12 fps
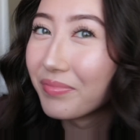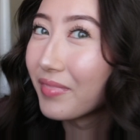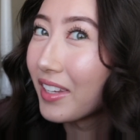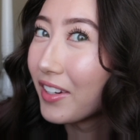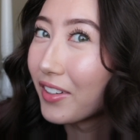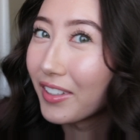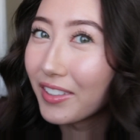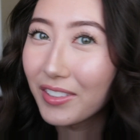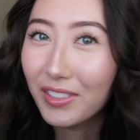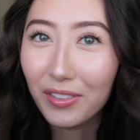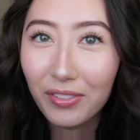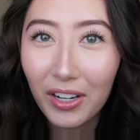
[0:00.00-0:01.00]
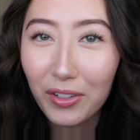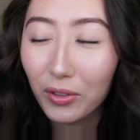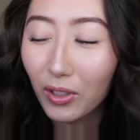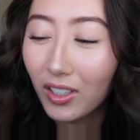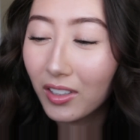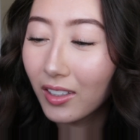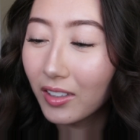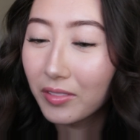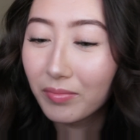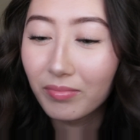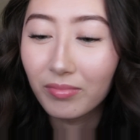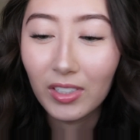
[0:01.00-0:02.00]
Here is the final look.
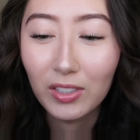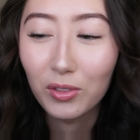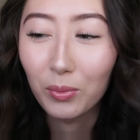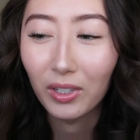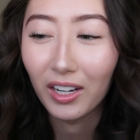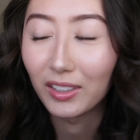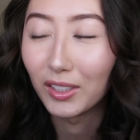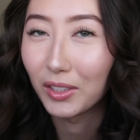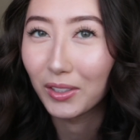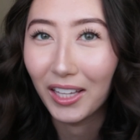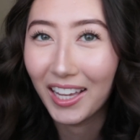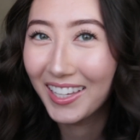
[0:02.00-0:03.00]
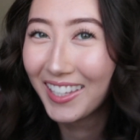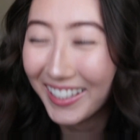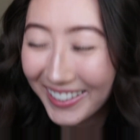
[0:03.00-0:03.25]
This is what I look like.